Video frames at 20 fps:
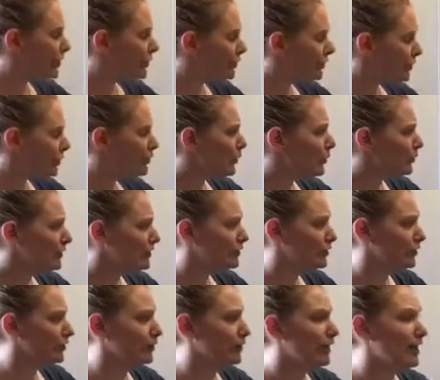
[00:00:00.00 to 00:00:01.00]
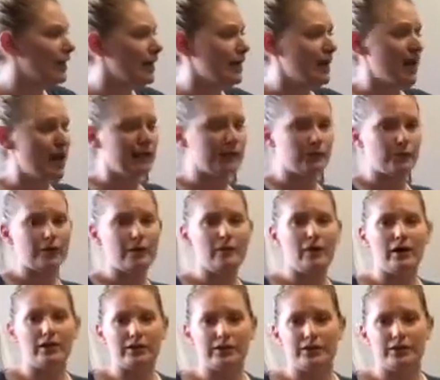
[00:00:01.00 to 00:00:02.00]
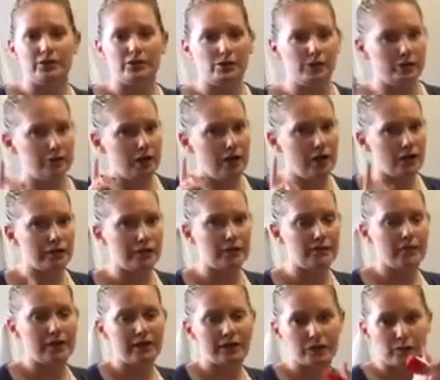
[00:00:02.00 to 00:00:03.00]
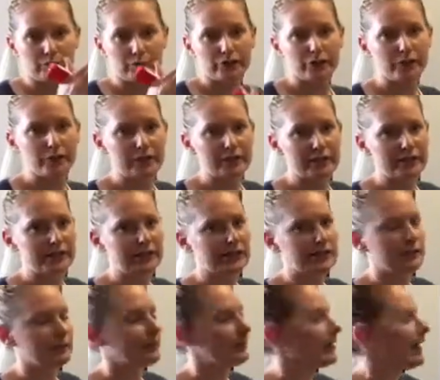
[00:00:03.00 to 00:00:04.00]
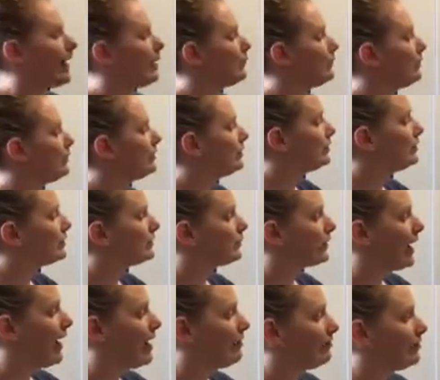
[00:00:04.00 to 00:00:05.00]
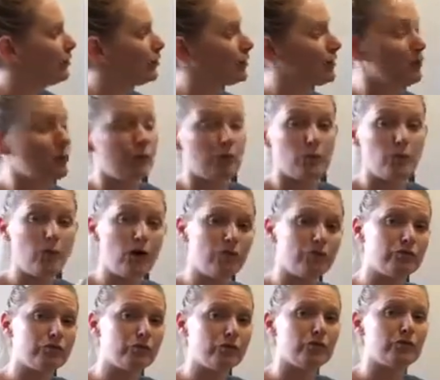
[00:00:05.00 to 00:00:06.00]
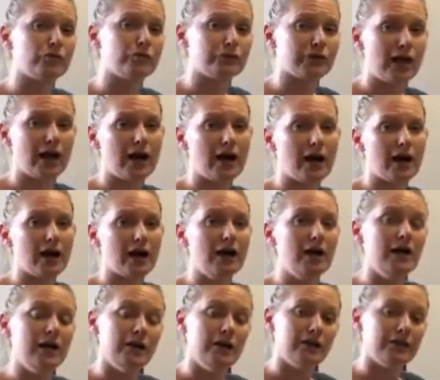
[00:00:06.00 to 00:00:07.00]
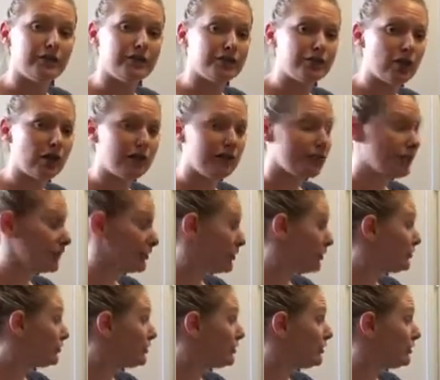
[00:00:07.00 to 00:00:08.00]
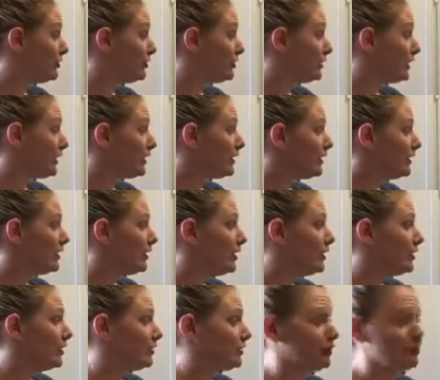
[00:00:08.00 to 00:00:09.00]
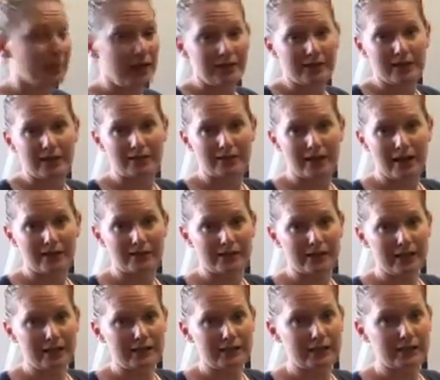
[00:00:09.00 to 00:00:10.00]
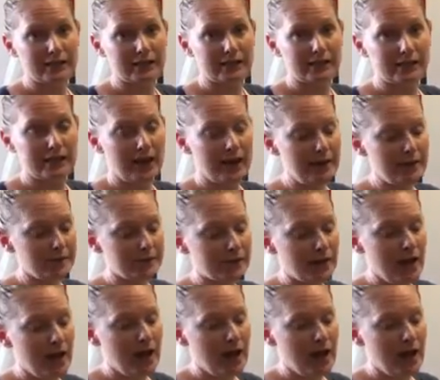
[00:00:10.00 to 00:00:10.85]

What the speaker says: So what we do is we might listen to a child's speech, we'll do an assessment, and what we do is we have a look at, well, what rules are the children using to make their sounds easier to say?